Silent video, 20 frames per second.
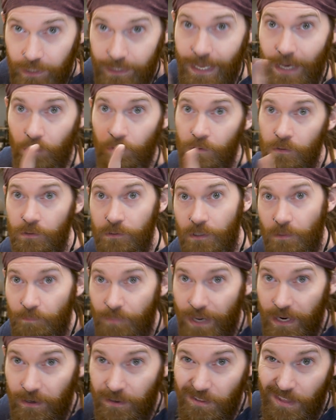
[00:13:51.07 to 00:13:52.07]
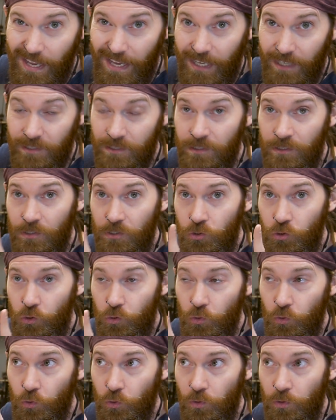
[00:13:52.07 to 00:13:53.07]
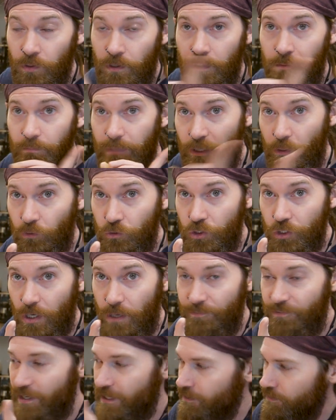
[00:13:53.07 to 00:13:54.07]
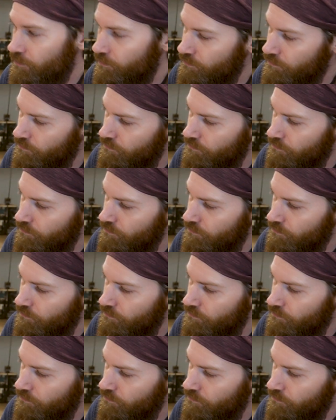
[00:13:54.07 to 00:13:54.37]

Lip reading: Now, compare that to my old shop vac.